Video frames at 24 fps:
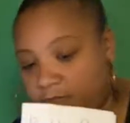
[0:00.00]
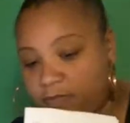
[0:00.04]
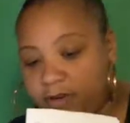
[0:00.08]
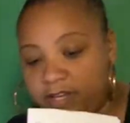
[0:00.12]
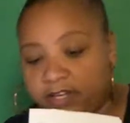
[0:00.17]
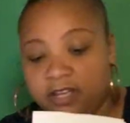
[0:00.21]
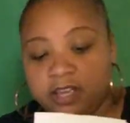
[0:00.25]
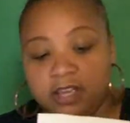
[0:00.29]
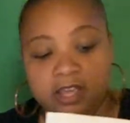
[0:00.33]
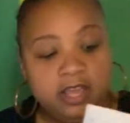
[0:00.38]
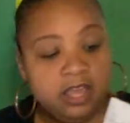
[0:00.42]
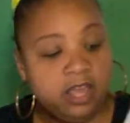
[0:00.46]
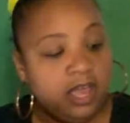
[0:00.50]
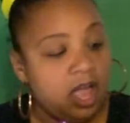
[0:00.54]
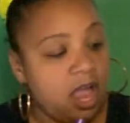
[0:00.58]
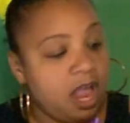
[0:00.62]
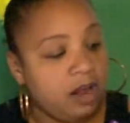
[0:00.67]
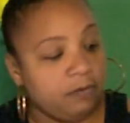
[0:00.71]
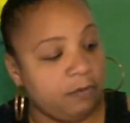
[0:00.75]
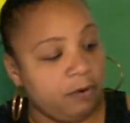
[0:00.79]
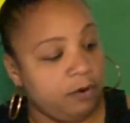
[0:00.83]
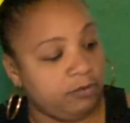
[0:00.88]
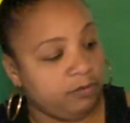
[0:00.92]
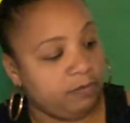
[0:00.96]
one. I
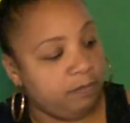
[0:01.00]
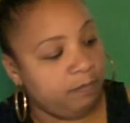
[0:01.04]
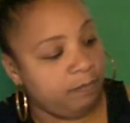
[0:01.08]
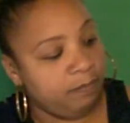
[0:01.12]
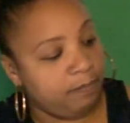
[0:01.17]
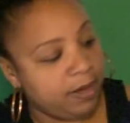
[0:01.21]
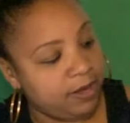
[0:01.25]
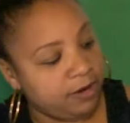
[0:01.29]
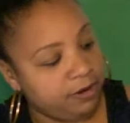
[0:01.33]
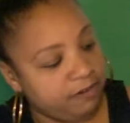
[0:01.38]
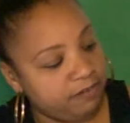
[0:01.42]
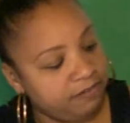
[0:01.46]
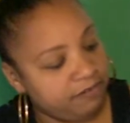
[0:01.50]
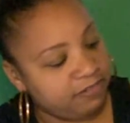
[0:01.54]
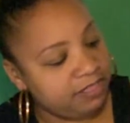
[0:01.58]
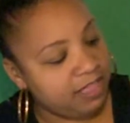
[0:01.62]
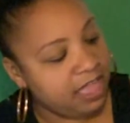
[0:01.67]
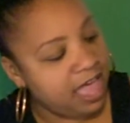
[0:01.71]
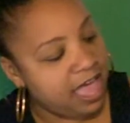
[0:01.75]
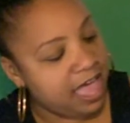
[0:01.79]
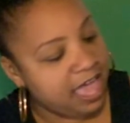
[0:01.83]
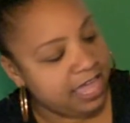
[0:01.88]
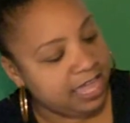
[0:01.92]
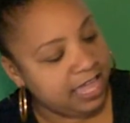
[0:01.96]
wrote
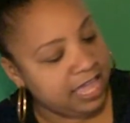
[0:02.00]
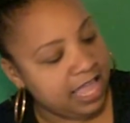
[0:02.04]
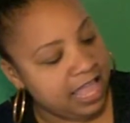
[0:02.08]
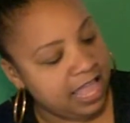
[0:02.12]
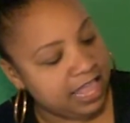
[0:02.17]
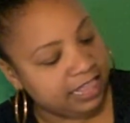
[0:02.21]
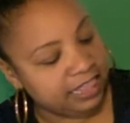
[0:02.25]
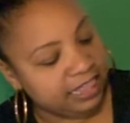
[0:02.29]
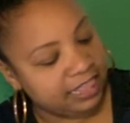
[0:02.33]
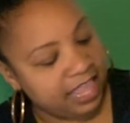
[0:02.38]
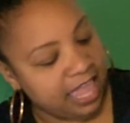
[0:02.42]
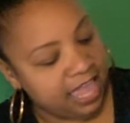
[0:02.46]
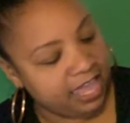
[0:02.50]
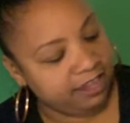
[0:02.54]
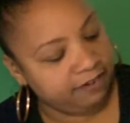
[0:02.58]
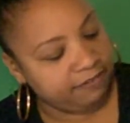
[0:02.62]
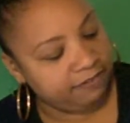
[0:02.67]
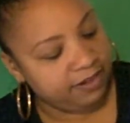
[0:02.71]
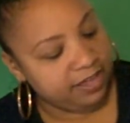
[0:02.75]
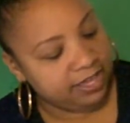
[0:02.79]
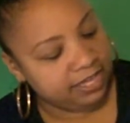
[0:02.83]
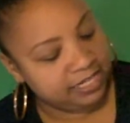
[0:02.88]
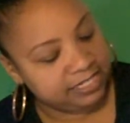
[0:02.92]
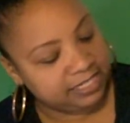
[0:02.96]
butterfly life
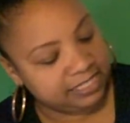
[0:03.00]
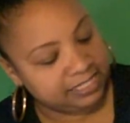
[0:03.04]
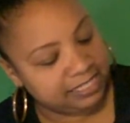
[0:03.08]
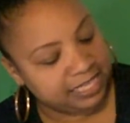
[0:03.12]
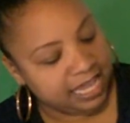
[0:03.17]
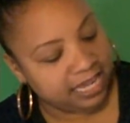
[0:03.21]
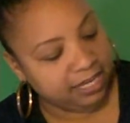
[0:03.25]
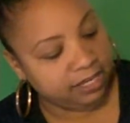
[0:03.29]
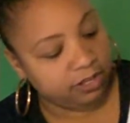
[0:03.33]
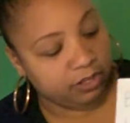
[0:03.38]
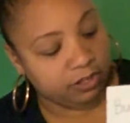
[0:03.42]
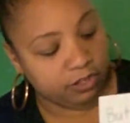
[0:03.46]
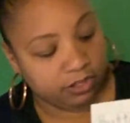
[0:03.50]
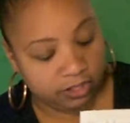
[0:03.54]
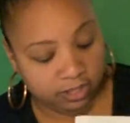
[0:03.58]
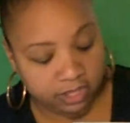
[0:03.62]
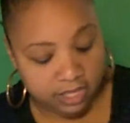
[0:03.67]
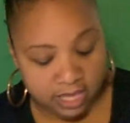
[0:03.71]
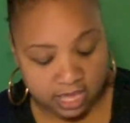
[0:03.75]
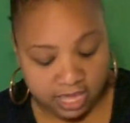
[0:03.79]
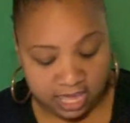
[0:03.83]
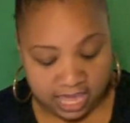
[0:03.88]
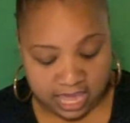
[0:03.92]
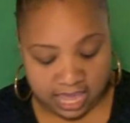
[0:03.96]
cycle
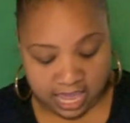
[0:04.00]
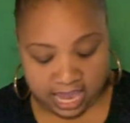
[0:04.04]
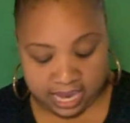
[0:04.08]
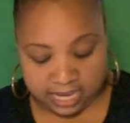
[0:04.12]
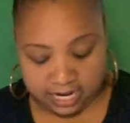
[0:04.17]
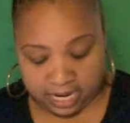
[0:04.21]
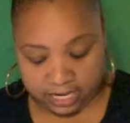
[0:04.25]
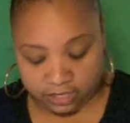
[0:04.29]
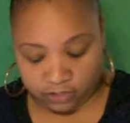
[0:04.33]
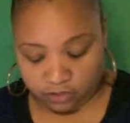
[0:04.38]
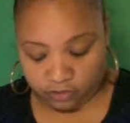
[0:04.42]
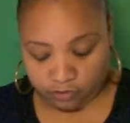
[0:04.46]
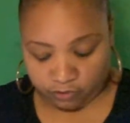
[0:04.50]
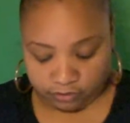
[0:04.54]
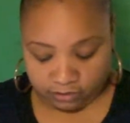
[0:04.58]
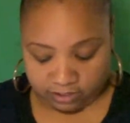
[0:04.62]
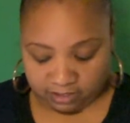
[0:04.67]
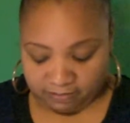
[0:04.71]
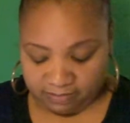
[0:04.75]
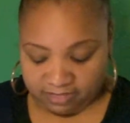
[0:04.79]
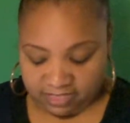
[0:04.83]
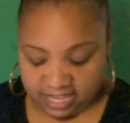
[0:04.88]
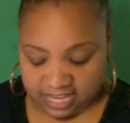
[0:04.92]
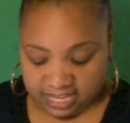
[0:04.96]
and I drew
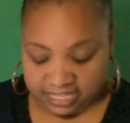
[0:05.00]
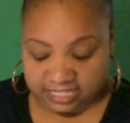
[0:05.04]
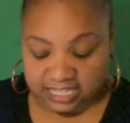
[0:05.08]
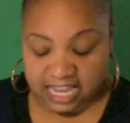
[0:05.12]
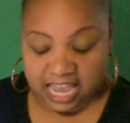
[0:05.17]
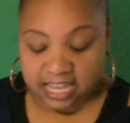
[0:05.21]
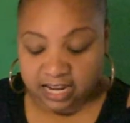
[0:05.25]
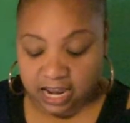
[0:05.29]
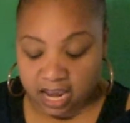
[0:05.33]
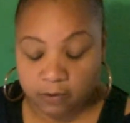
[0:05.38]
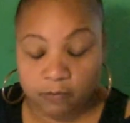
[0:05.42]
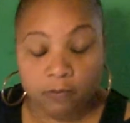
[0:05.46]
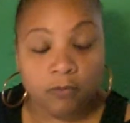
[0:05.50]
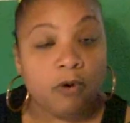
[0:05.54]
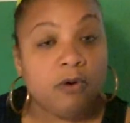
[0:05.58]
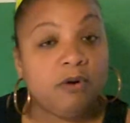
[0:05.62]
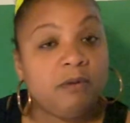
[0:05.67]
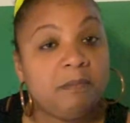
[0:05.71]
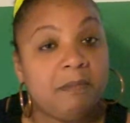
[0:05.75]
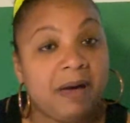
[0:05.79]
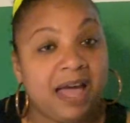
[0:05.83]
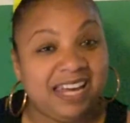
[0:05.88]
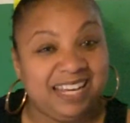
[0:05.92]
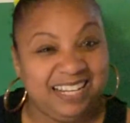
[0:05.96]
some things and I wrote
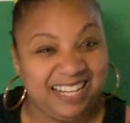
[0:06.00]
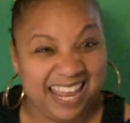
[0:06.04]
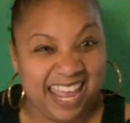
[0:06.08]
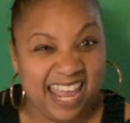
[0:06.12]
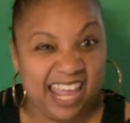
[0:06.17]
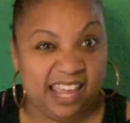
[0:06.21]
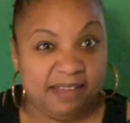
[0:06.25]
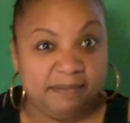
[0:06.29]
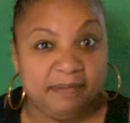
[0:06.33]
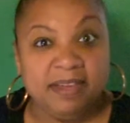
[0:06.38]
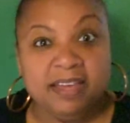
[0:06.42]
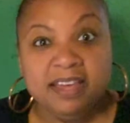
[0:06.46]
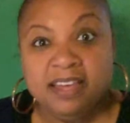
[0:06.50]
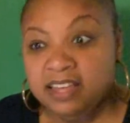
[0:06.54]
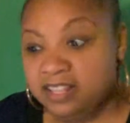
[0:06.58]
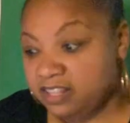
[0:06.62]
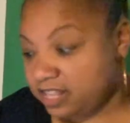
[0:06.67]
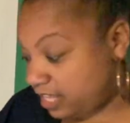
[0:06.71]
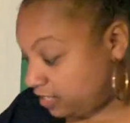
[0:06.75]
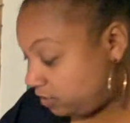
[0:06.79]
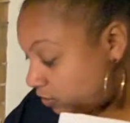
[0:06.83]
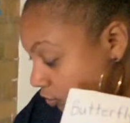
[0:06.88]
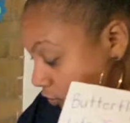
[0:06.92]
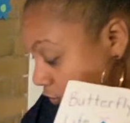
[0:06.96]
my name.
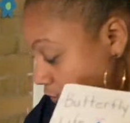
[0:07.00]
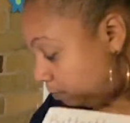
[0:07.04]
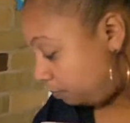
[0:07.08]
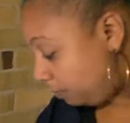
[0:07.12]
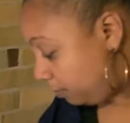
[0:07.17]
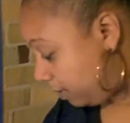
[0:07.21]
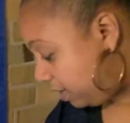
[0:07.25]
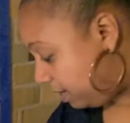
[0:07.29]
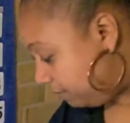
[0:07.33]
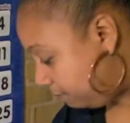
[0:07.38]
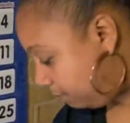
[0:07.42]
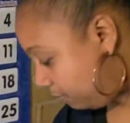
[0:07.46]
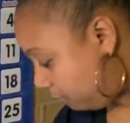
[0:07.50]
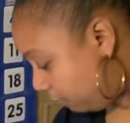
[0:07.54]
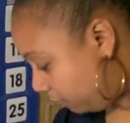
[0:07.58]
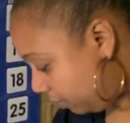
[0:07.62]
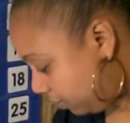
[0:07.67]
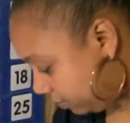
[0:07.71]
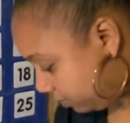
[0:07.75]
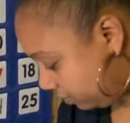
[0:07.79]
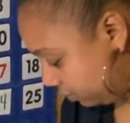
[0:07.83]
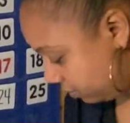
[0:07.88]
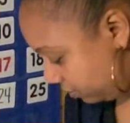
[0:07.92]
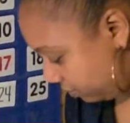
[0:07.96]
That's super
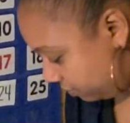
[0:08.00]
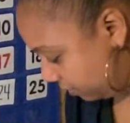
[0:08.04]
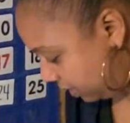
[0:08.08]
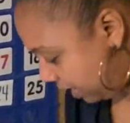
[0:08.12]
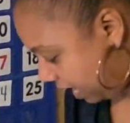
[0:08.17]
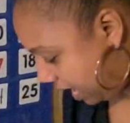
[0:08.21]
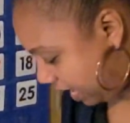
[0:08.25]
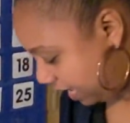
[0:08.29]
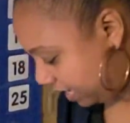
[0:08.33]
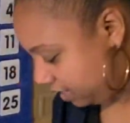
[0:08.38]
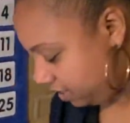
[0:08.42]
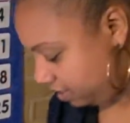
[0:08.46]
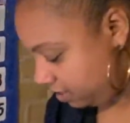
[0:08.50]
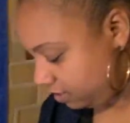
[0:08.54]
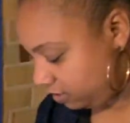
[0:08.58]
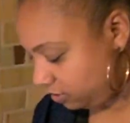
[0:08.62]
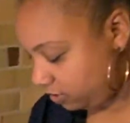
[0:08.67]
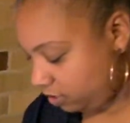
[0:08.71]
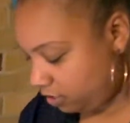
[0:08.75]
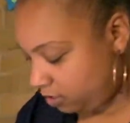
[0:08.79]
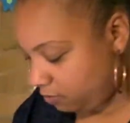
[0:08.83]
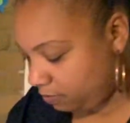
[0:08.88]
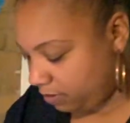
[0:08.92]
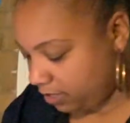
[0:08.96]
important, okay? So
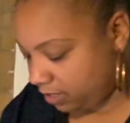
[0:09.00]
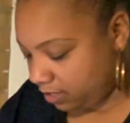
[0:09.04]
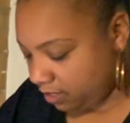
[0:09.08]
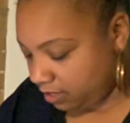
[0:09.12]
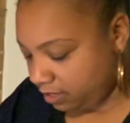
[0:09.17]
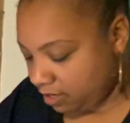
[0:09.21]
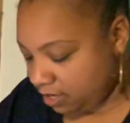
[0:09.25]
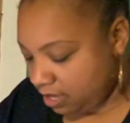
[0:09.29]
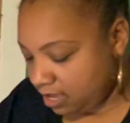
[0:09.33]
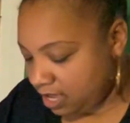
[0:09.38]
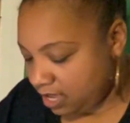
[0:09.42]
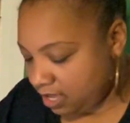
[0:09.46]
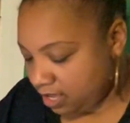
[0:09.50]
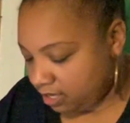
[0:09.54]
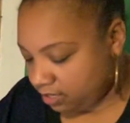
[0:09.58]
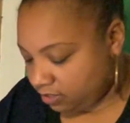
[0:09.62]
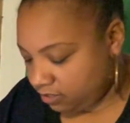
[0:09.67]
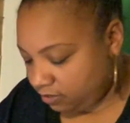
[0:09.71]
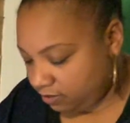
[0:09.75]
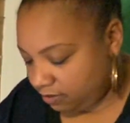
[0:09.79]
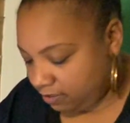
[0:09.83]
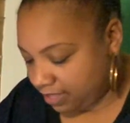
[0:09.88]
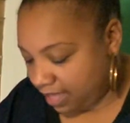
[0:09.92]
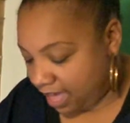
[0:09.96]
you want to
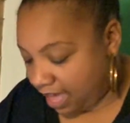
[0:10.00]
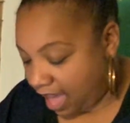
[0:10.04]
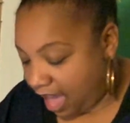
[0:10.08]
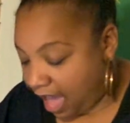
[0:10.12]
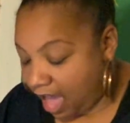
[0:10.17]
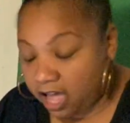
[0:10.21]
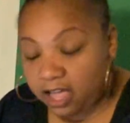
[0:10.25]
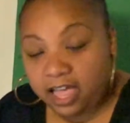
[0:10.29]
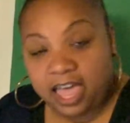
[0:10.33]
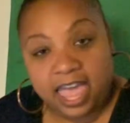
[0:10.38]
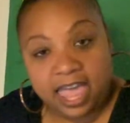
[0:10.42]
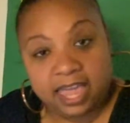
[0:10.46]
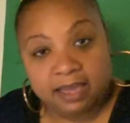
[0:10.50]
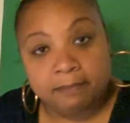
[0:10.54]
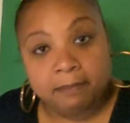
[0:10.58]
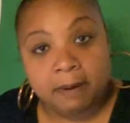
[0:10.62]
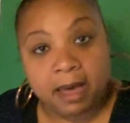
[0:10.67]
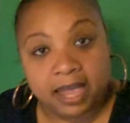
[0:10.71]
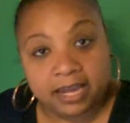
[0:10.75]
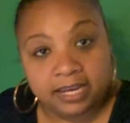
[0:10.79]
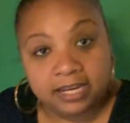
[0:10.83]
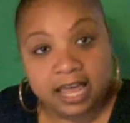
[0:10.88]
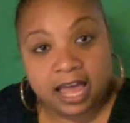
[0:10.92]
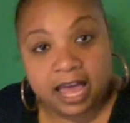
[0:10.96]
do that. I'll hang
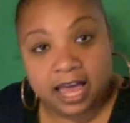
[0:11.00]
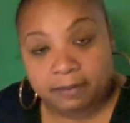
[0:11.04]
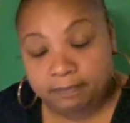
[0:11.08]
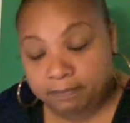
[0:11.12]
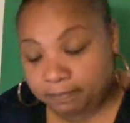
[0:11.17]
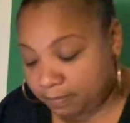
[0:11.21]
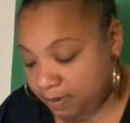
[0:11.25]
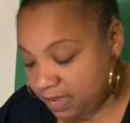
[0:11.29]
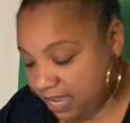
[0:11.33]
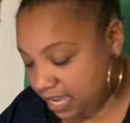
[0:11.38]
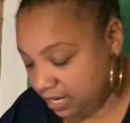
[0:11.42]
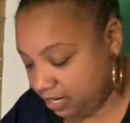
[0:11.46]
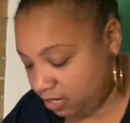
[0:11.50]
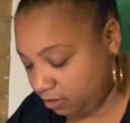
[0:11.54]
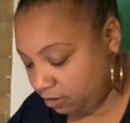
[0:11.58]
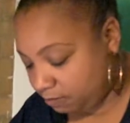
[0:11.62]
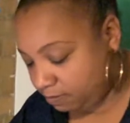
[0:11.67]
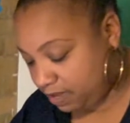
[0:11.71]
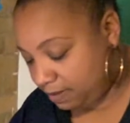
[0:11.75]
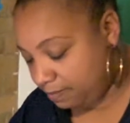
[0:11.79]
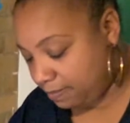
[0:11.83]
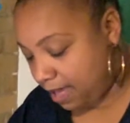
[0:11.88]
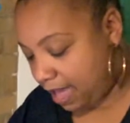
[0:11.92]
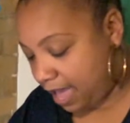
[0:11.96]
mine up and it'll
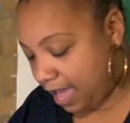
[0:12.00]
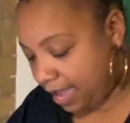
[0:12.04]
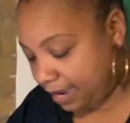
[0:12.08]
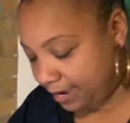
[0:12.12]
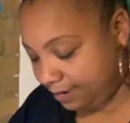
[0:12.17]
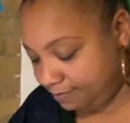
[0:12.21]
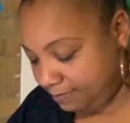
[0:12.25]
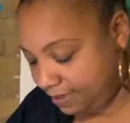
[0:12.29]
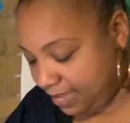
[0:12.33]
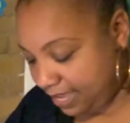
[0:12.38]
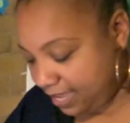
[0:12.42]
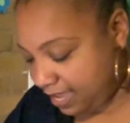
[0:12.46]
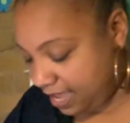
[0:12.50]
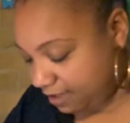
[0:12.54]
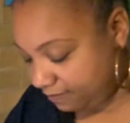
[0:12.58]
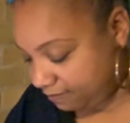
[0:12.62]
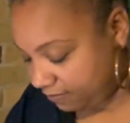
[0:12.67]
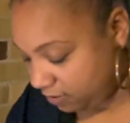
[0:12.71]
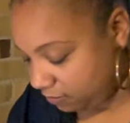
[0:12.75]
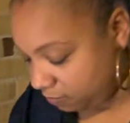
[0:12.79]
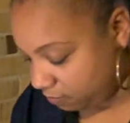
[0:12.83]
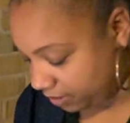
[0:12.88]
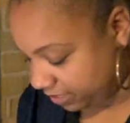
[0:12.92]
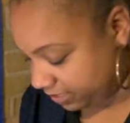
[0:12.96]
be behind me if
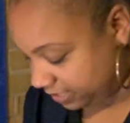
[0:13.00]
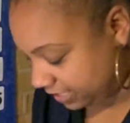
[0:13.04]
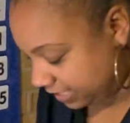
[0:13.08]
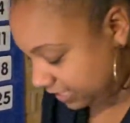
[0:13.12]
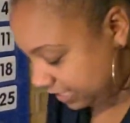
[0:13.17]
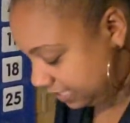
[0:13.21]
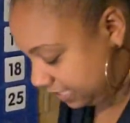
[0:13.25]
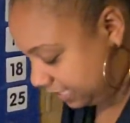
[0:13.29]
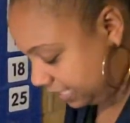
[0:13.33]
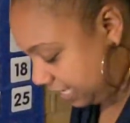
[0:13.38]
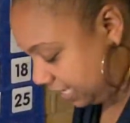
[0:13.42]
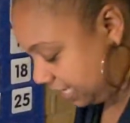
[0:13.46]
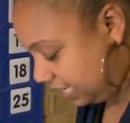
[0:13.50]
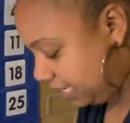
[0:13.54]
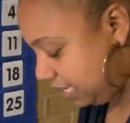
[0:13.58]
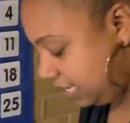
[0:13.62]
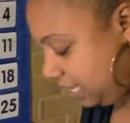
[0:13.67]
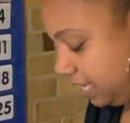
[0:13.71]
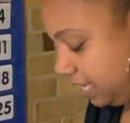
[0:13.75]
you want to see